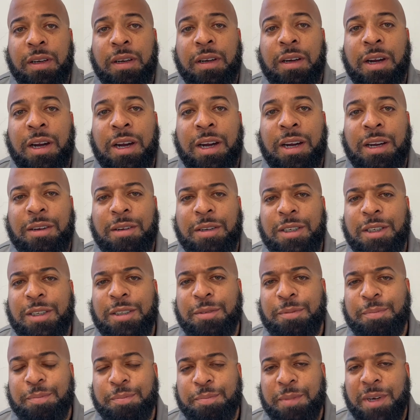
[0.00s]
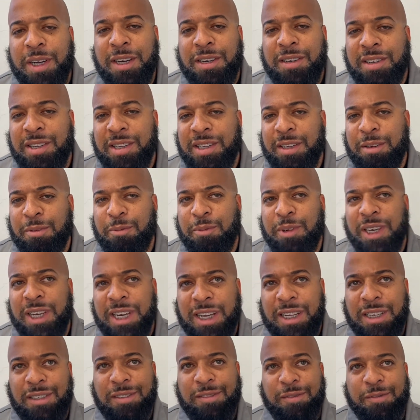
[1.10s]
All right, about our team, we
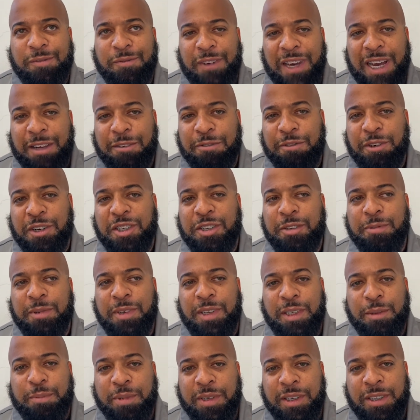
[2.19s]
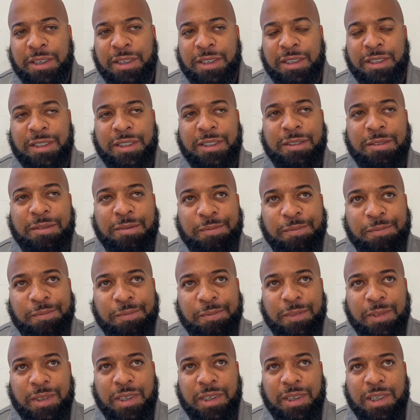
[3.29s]
got five freshmen up here, a
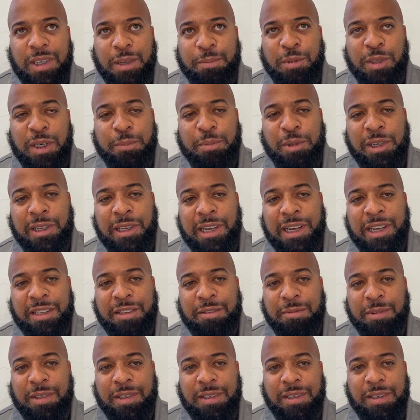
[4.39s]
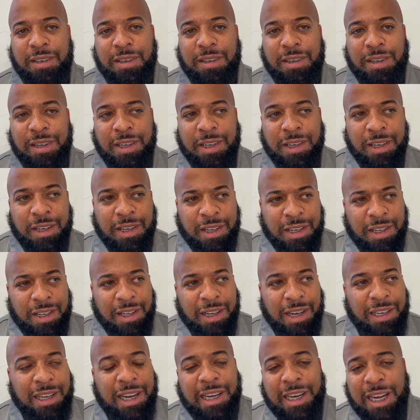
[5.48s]
couple upperclassmen.
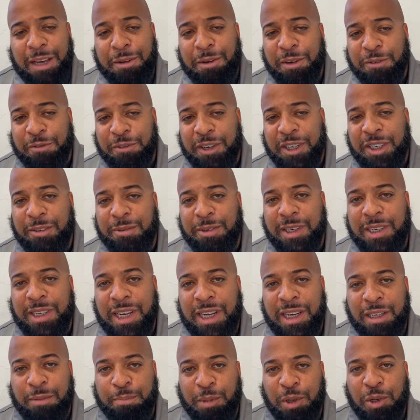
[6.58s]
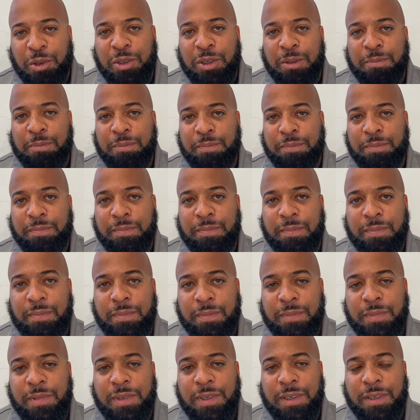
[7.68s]
I like having the freshmen because I can mold them
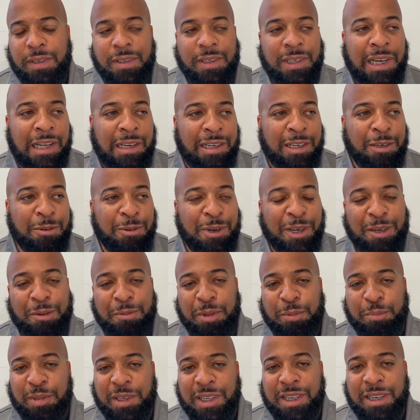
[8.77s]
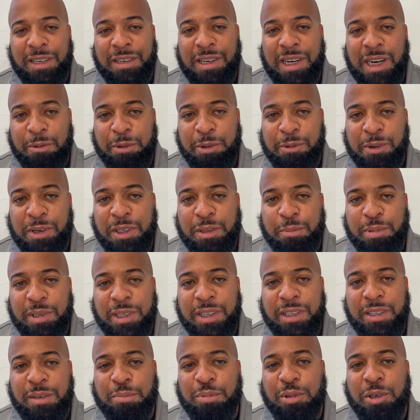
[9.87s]
into how I want them to play or how we want them to play
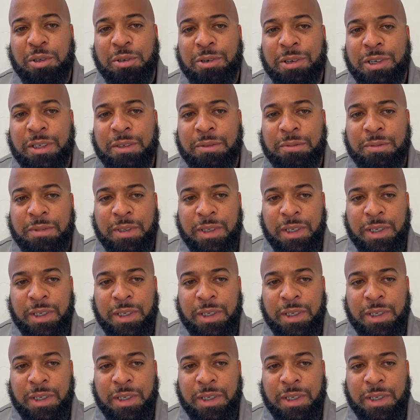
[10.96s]
as a program.